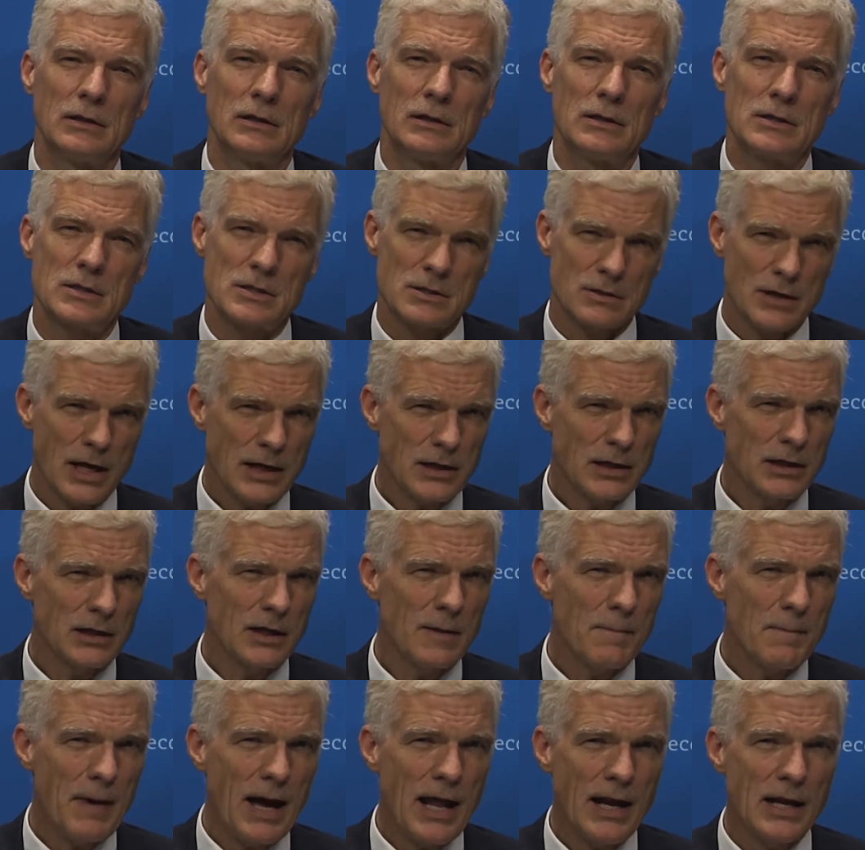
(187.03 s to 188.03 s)
Striking
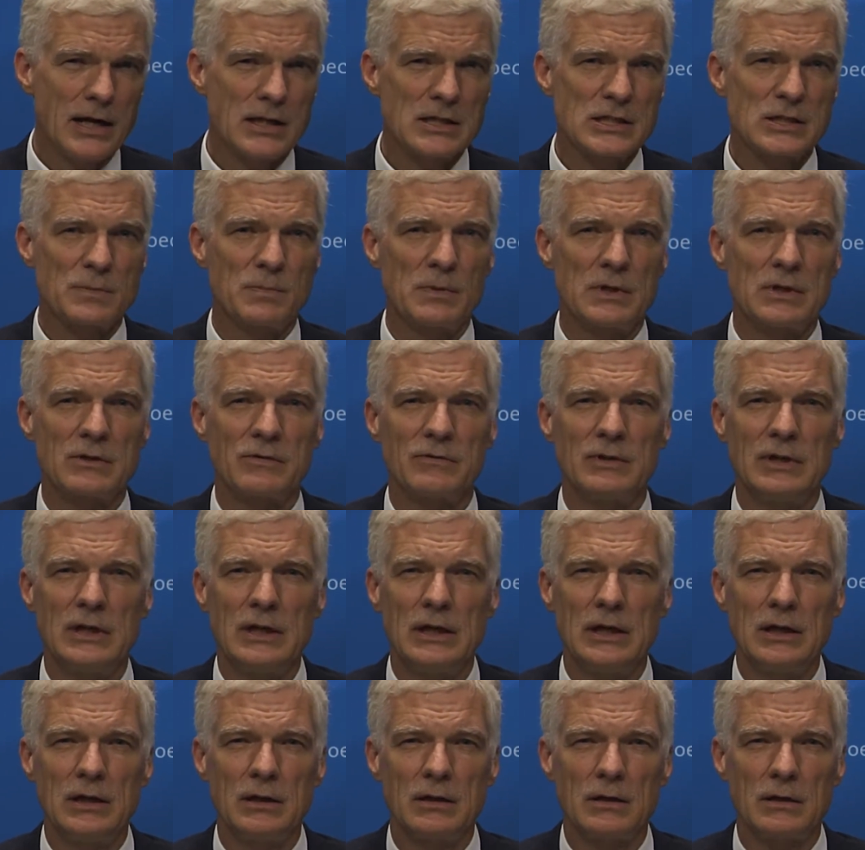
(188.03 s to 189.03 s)
a balance
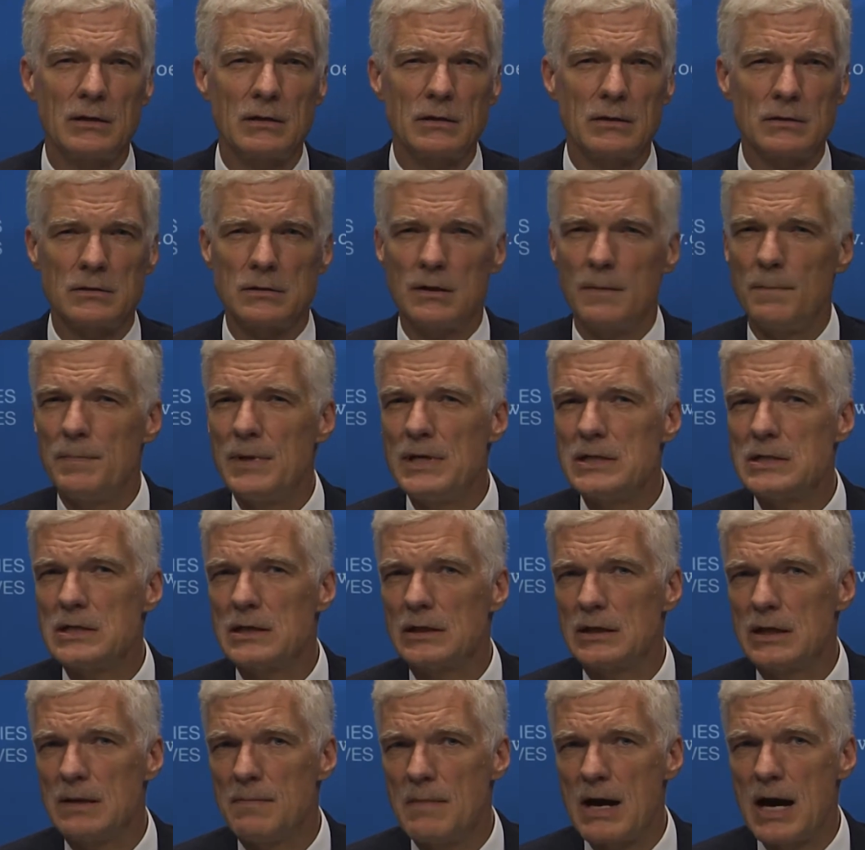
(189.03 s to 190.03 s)
between competing
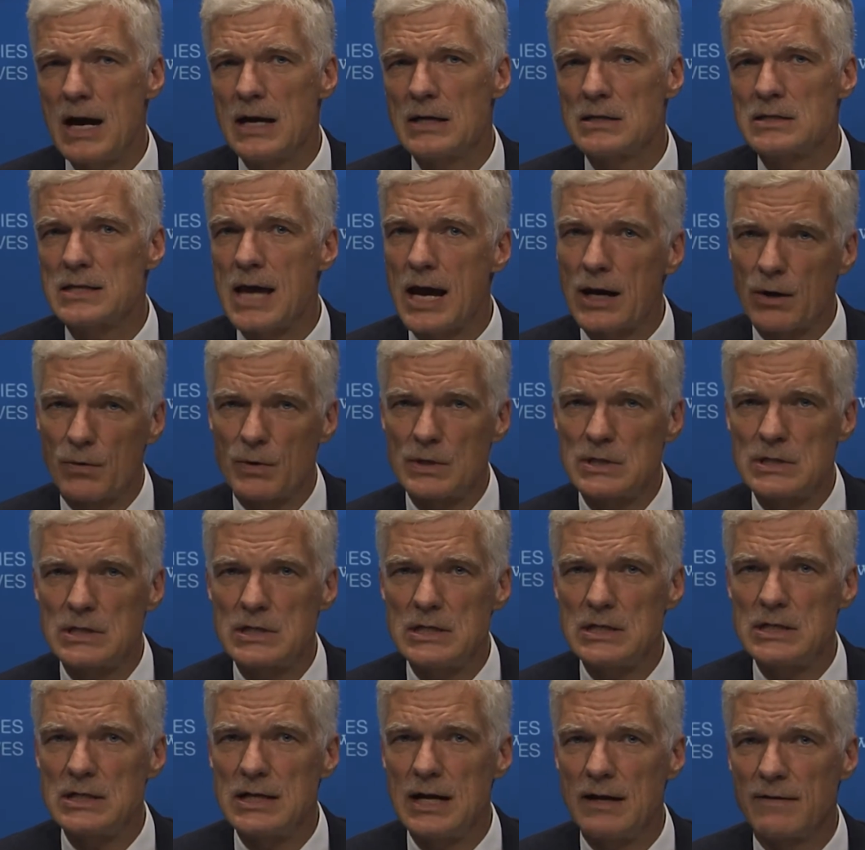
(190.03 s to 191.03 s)
demands,
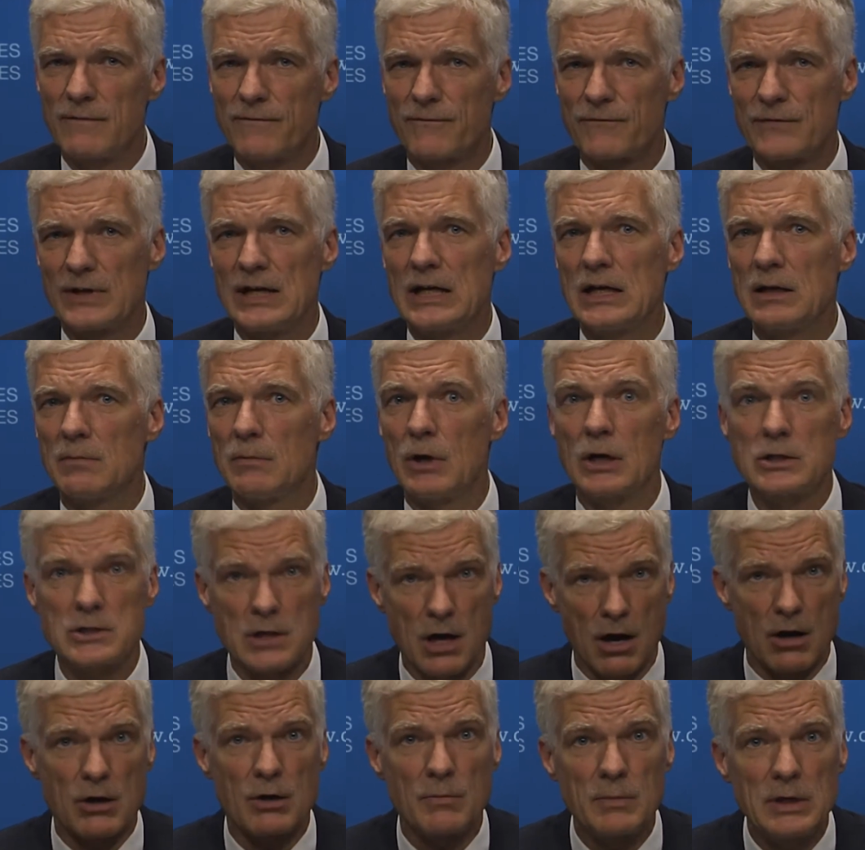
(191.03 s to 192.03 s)
equity and freedom,
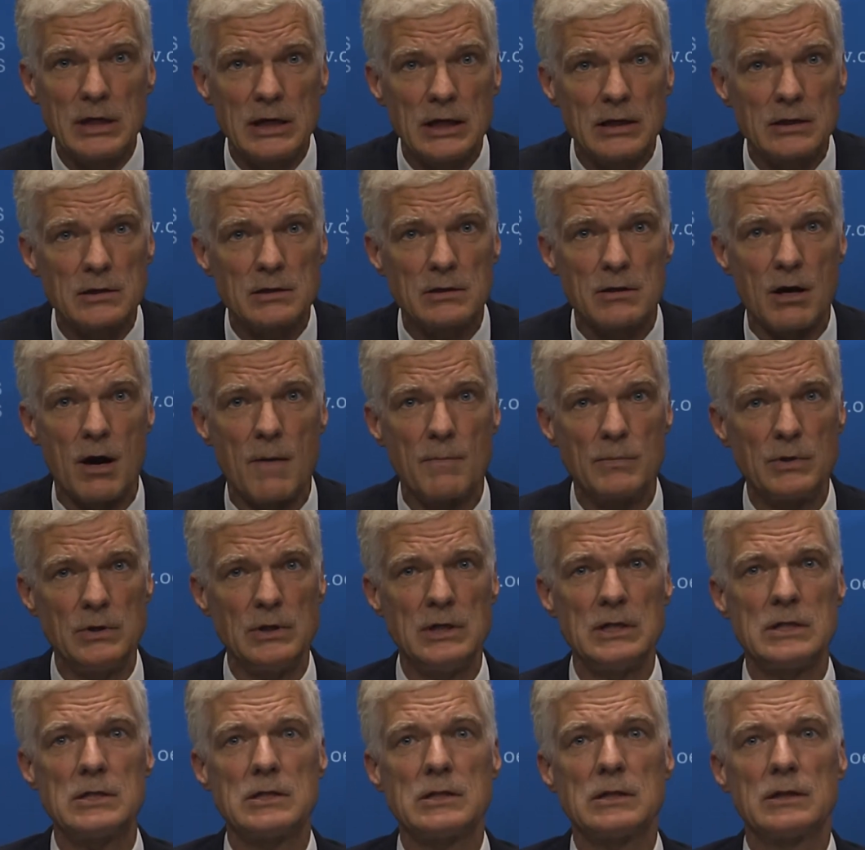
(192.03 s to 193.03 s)
autonomy and
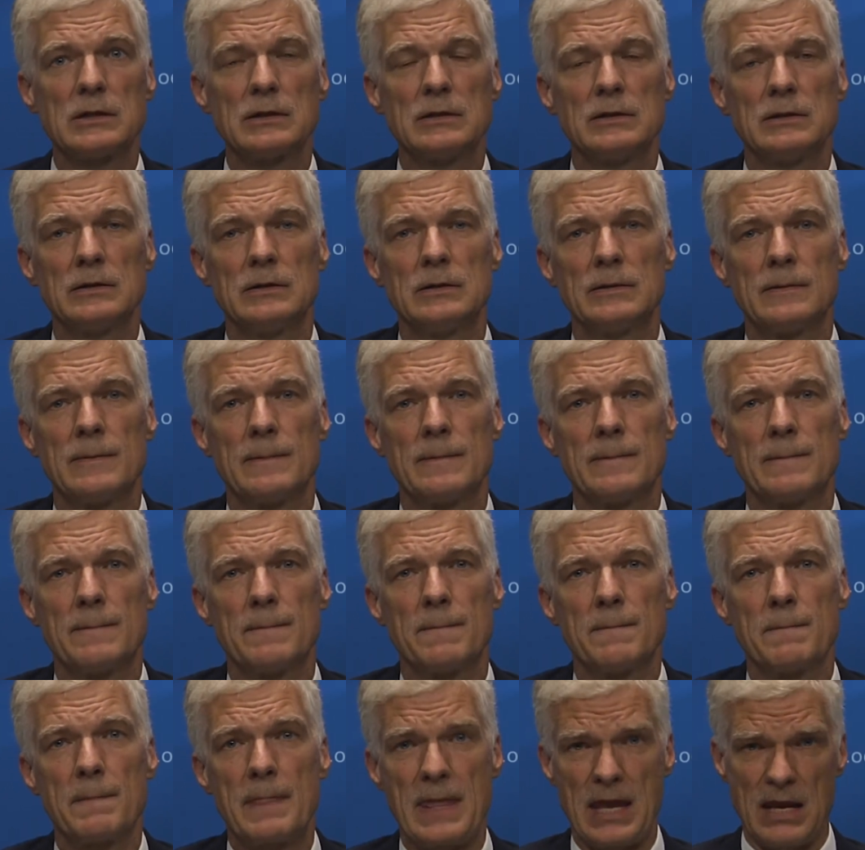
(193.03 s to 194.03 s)
community,
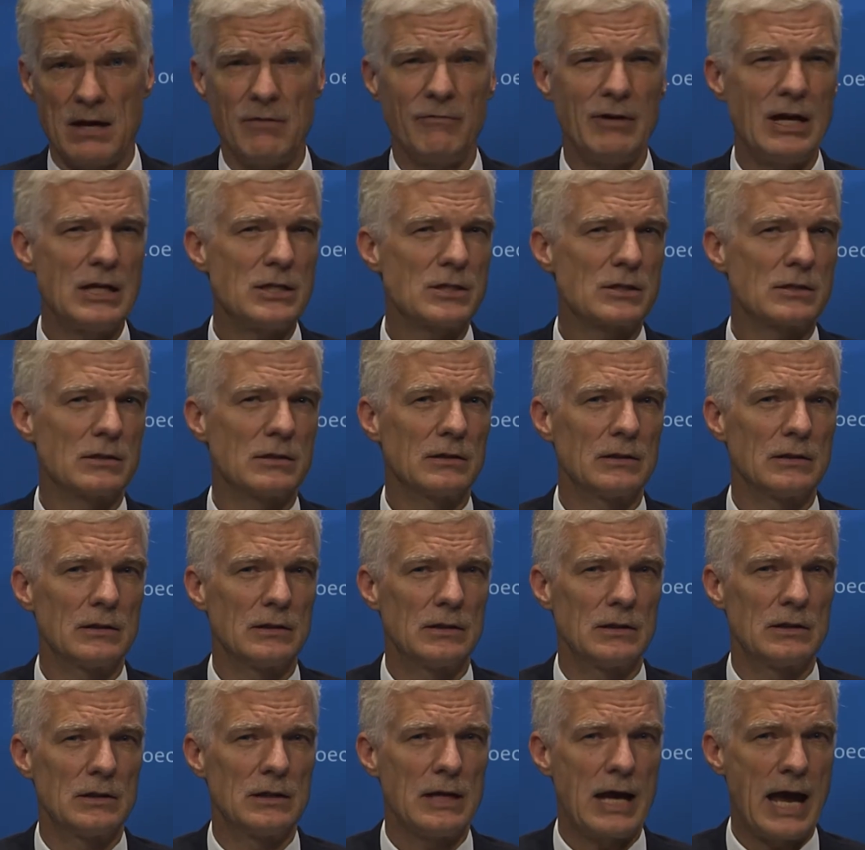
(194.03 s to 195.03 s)
innovation
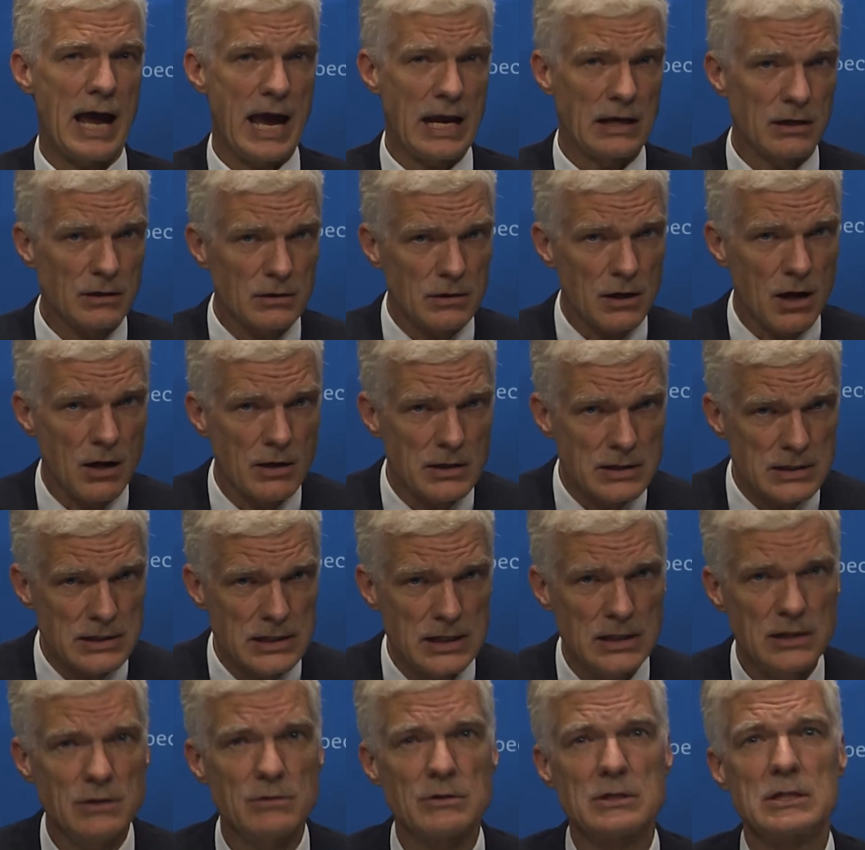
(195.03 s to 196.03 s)
and
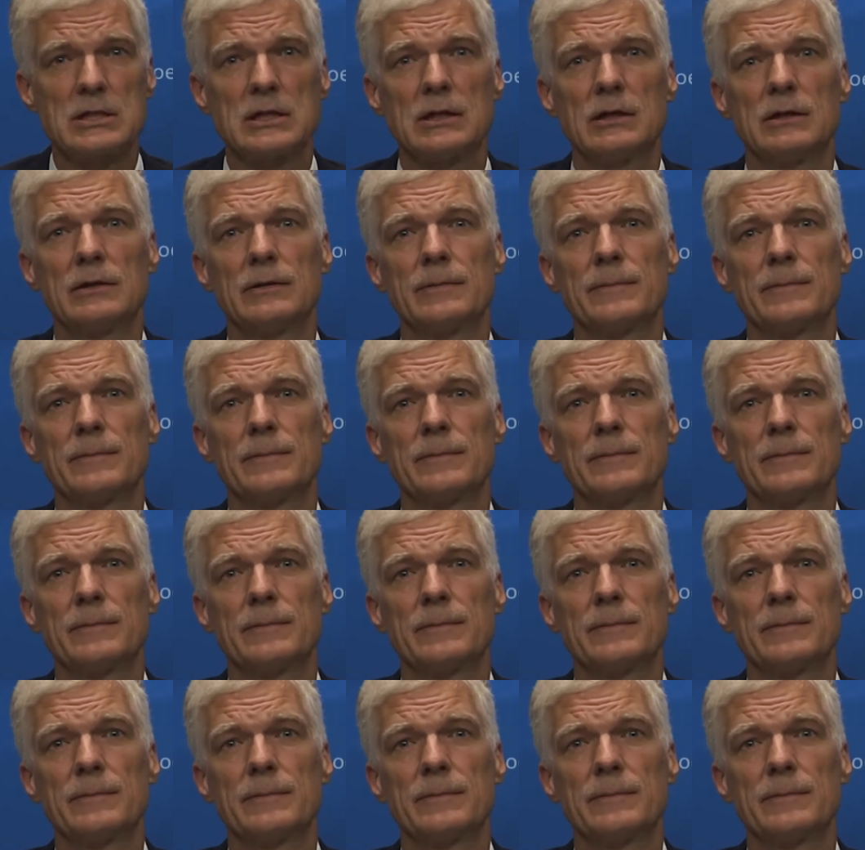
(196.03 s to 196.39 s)
continuity,